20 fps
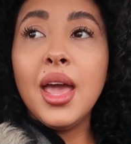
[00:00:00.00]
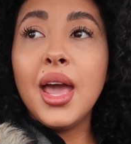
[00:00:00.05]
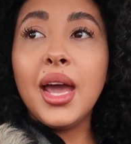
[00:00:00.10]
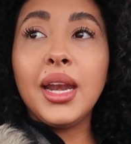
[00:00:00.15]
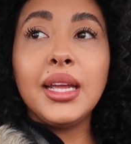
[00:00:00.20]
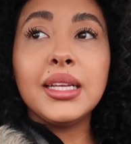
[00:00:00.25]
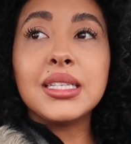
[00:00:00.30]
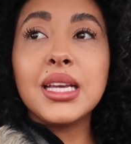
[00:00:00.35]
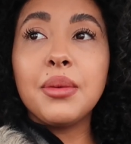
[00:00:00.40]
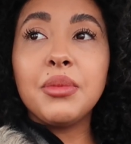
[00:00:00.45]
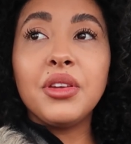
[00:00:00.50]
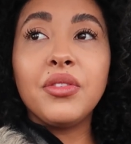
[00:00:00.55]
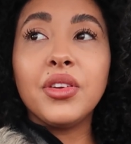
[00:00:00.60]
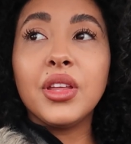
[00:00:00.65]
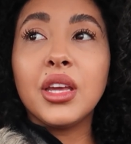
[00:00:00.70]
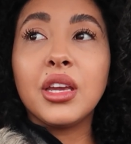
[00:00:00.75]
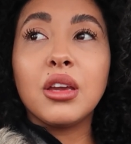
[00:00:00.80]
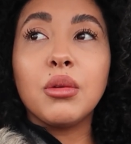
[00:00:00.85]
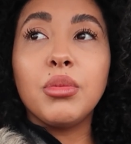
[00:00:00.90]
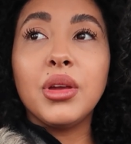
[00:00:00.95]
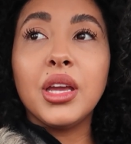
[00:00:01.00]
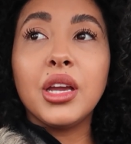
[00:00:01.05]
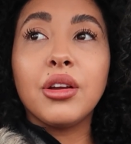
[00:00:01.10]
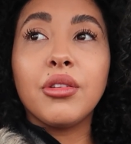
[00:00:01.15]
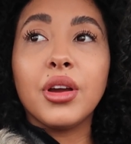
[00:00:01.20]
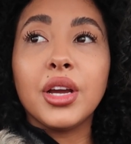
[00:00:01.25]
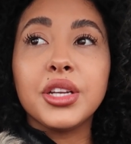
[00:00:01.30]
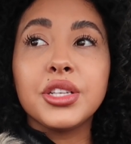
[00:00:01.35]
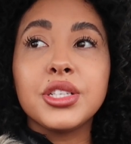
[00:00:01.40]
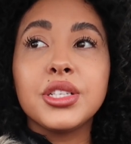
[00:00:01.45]
Anytime you feel like you're being
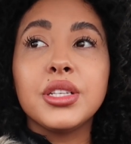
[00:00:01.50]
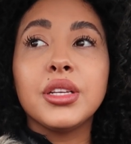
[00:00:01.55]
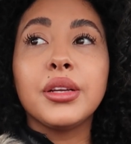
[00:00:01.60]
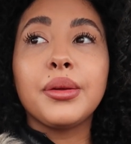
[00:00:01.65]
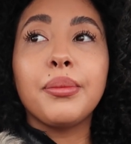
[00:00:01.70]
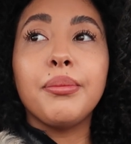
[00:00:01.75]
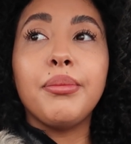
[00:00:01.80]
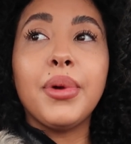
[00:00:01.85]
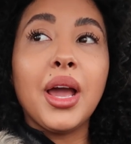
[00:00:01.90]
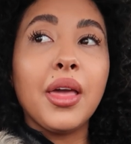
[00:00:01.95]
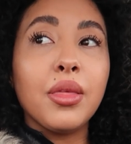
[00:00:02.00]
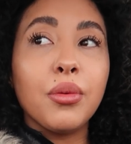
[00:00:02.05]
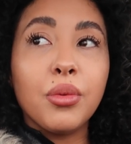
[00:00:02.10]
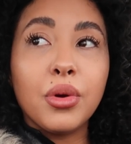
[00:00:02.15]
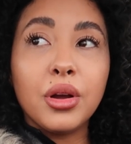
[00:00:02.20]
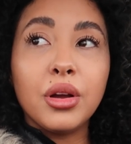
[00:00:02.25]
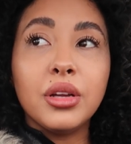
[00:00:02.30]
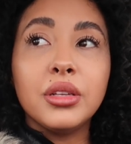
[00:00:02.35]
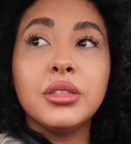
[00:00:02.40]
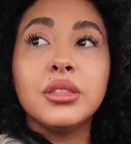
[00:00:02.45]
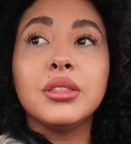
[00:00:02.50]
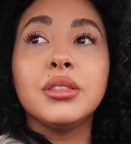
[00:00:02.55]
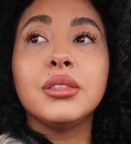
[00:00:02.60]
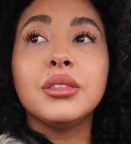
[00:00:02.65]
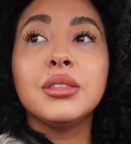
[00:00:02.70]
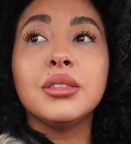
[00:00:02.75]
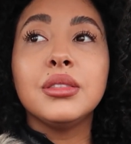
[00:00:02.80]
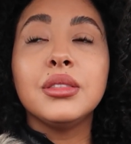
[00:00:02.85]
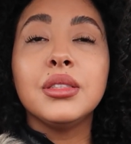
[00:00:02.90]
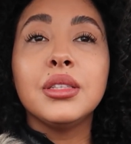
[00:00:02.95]
crushed by the world,
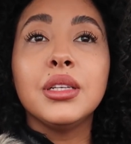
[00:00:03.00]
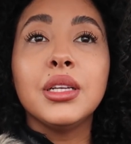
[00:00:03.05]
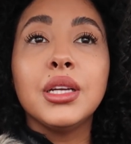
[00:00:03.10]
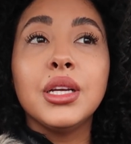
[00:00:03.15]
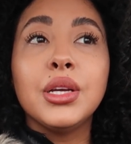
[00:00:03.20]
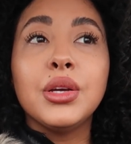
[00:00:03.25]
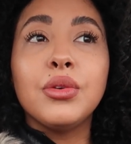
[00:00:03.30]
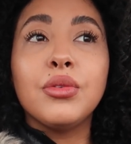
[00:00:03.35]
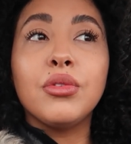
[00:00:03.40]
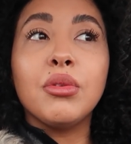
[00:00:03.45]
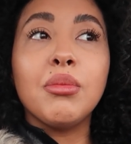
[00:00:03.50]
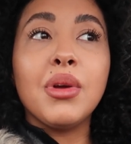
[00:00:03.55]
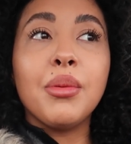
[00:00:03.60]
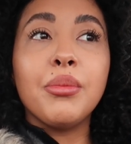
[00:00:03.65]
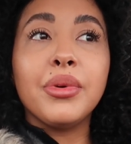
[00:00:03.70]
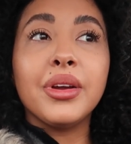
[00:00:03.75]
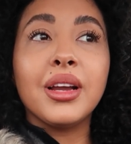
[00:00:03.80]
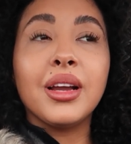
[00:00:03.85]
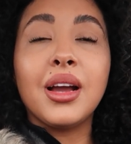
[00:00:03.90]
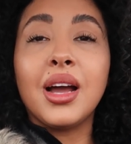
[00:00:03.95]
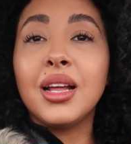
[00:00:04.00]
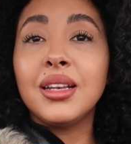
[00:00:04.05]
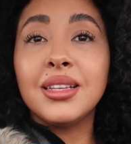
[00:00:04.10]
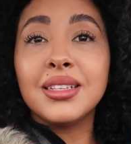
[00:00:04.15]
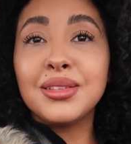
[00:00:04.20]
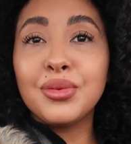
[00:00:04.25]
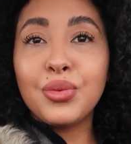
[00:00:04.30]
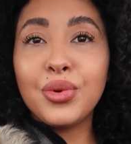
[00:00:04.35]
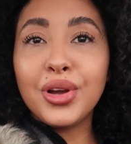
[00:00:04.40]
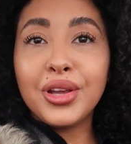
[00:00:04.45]
remember, God
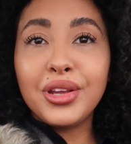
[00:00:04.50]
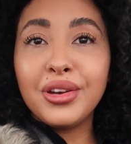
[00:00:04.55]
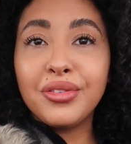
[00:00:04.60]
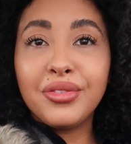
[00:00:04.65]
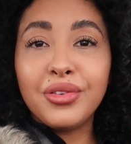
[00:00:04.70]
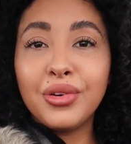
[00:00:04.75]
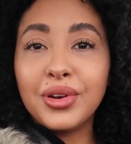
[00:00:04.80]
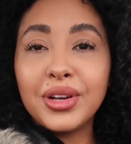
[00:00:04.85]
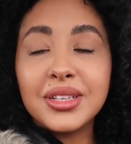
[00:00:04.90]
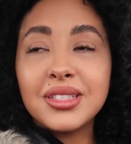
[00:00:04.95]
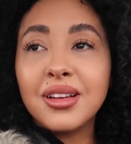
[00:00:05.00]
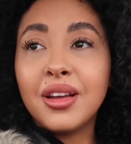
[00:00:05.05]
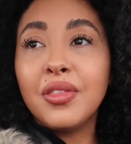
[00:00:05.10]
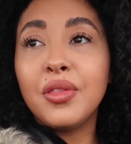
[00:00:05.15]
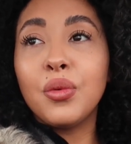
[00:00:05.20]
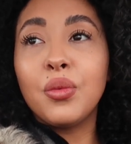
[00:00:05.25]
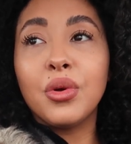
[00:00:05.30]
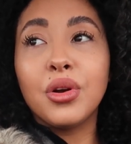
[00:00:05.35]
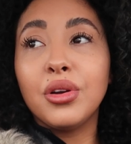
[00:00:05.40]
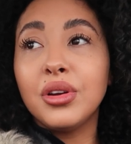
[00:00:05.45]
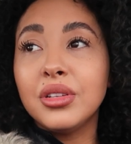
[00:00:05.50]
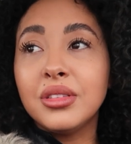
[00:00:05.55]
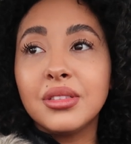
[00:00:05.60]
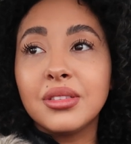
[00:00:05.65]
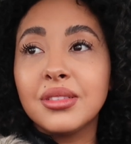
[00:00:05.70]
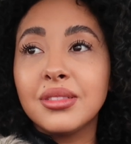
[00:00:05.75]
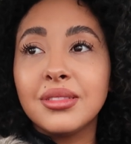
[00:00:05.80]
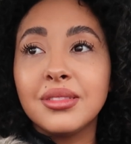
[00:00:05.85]
doesn't want you to focus on the world.